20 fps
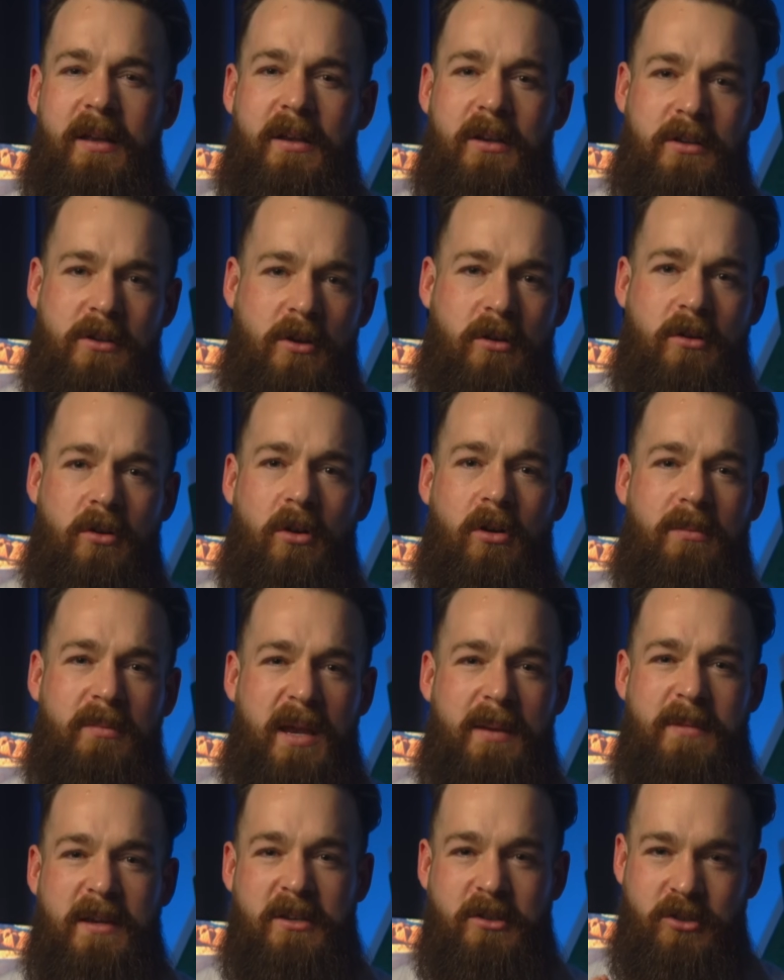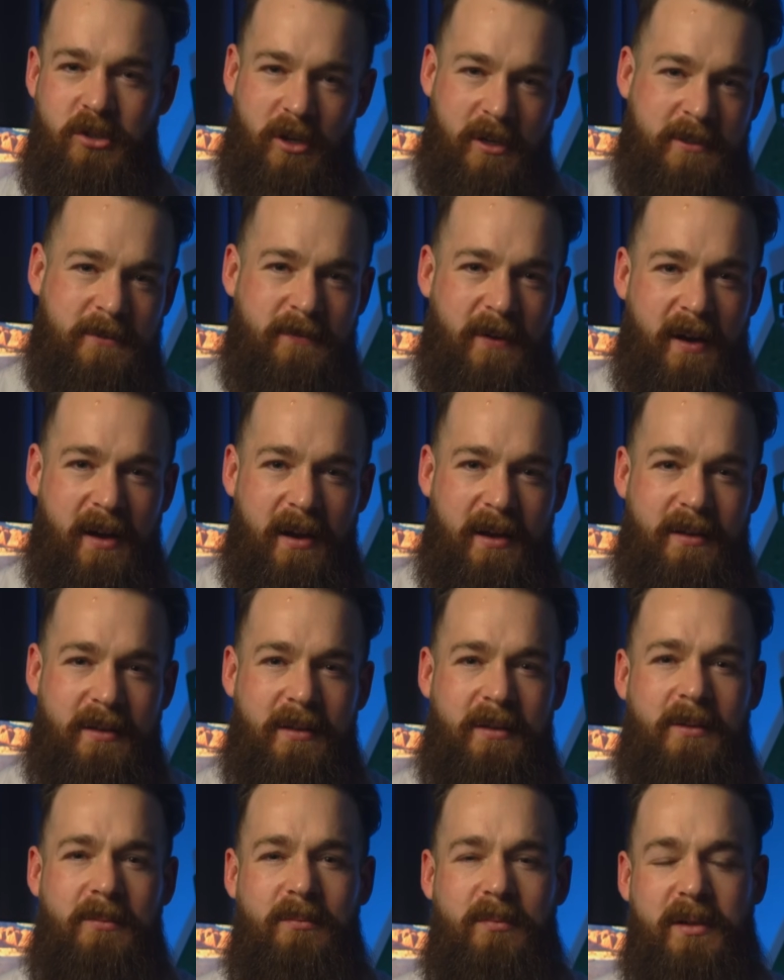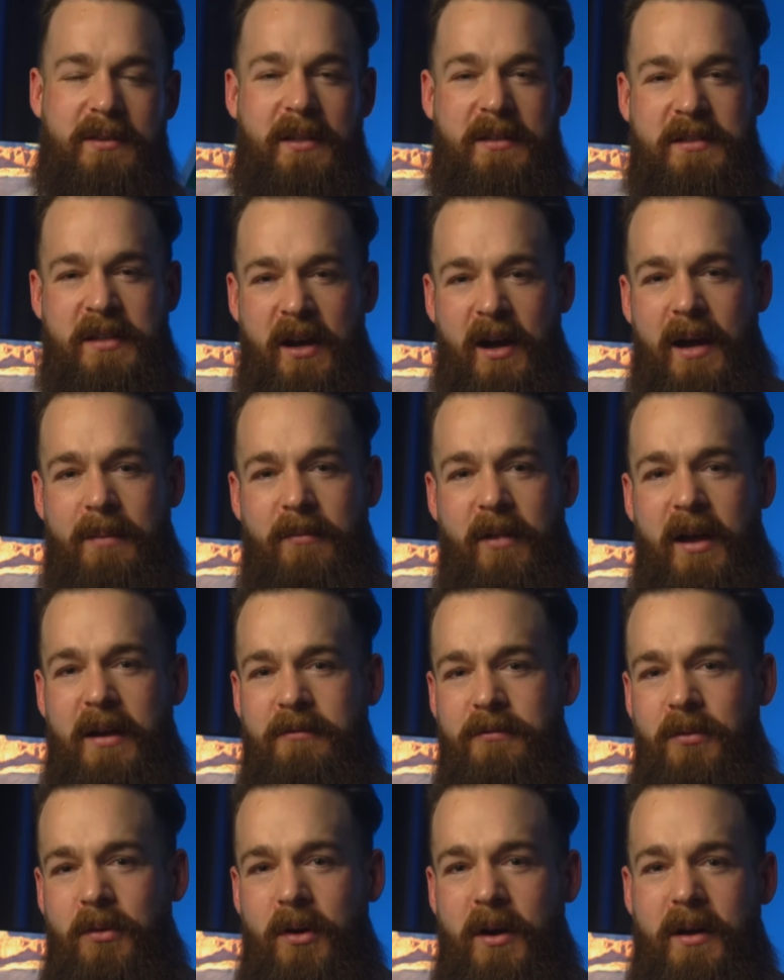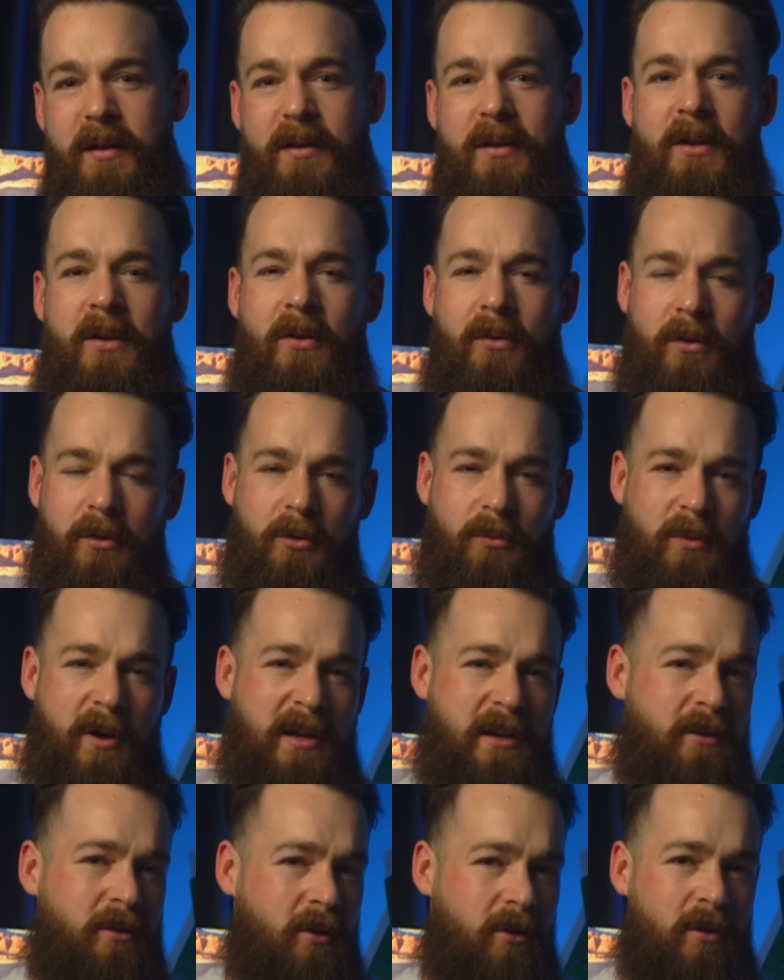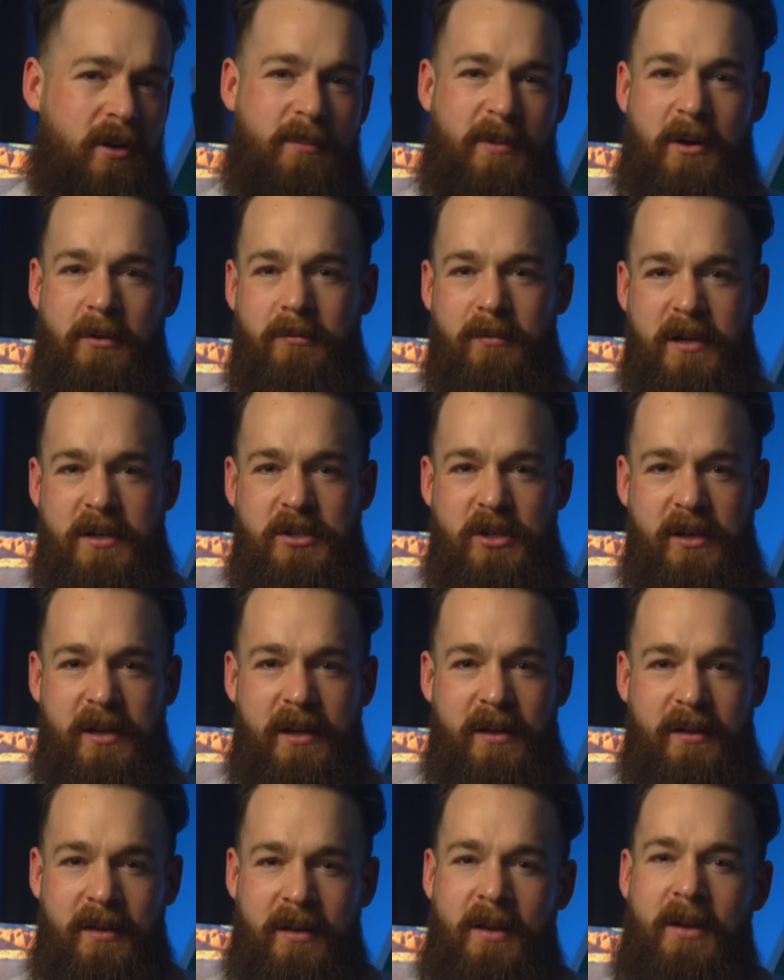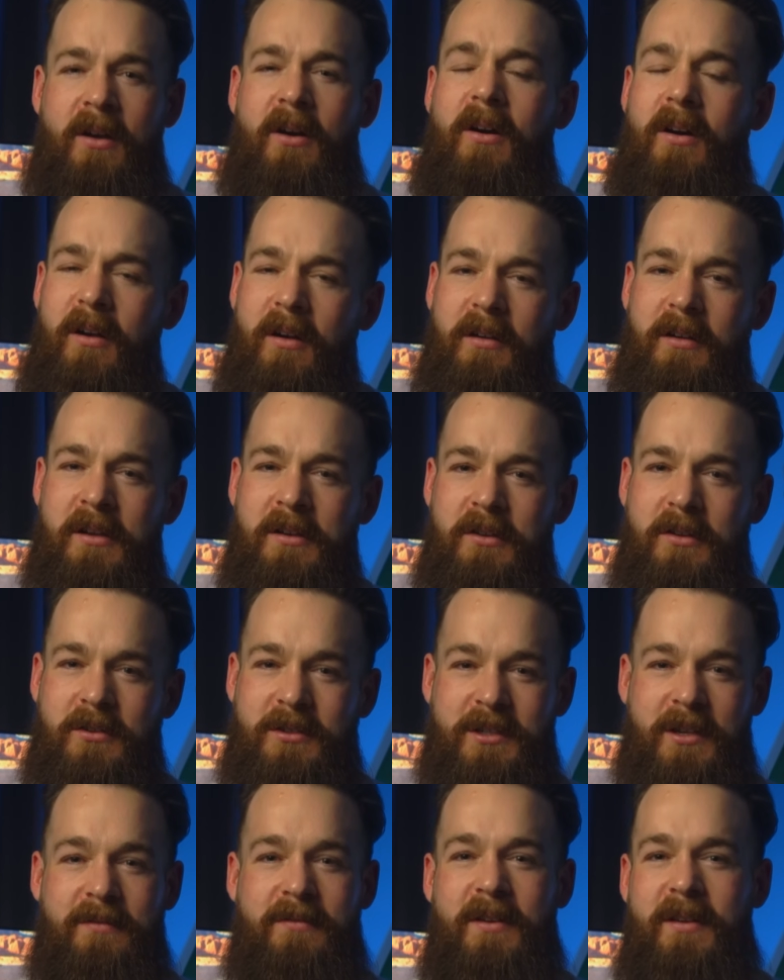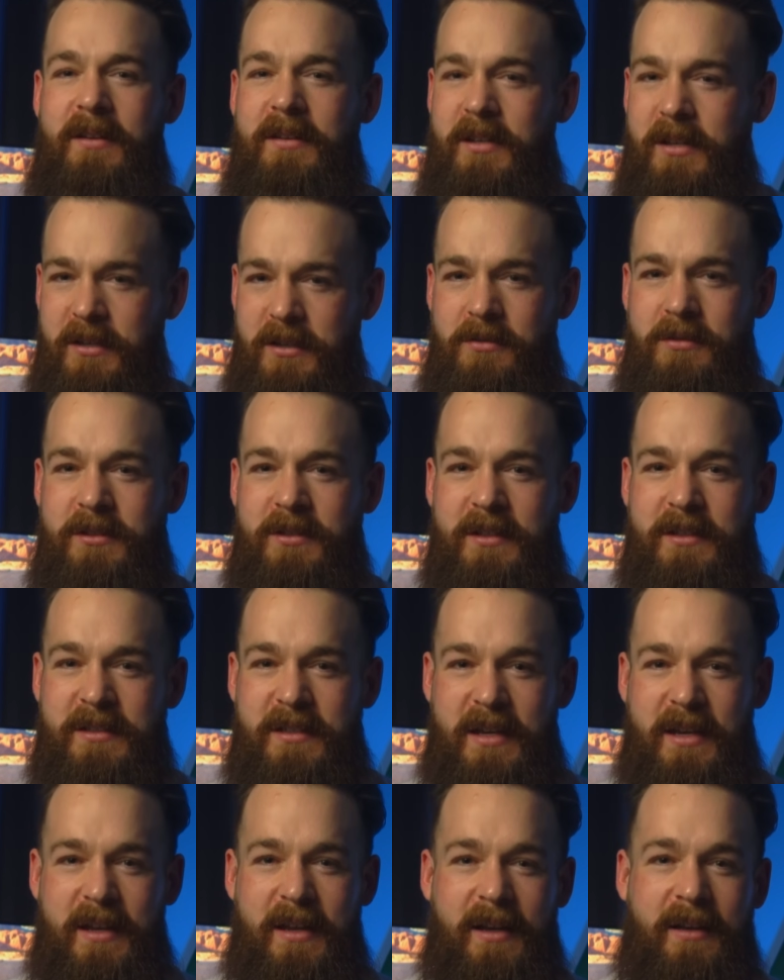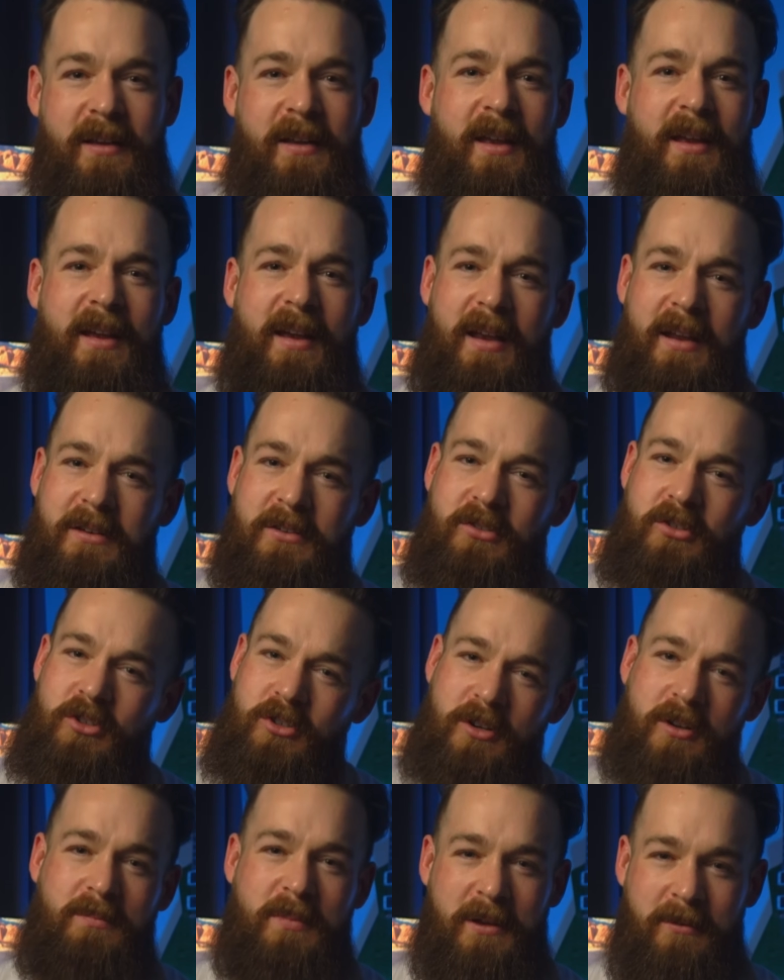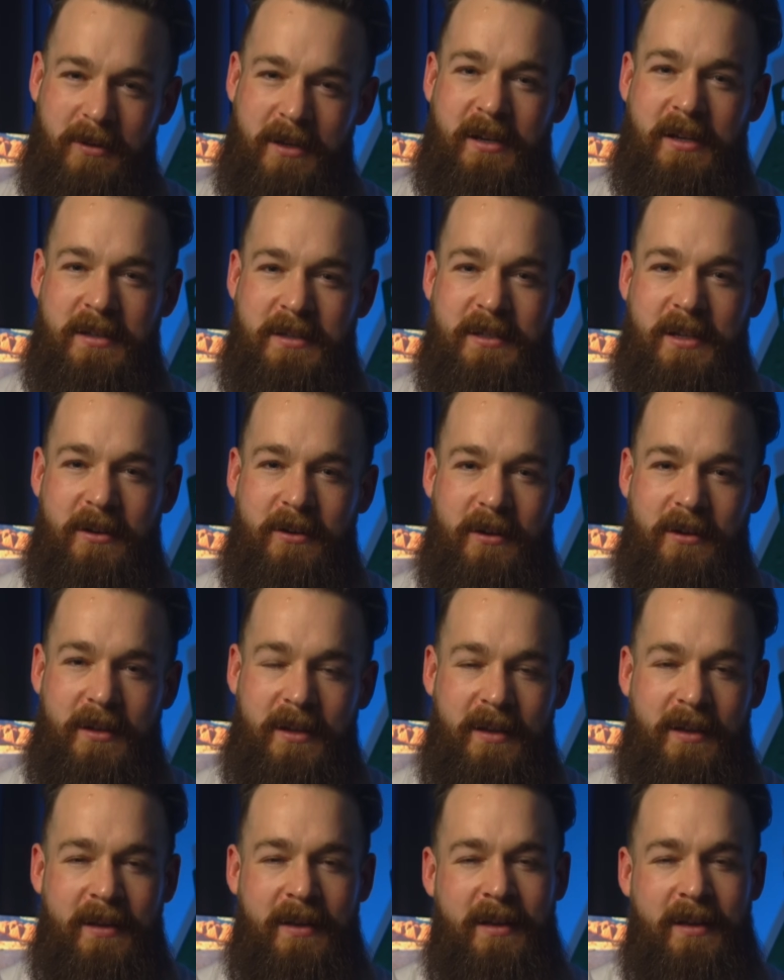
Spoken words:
Your goal may be just fine, but the timeline for it, or the way you're going about reaching it, aren't conducive to you succeeding and should be reconsidered.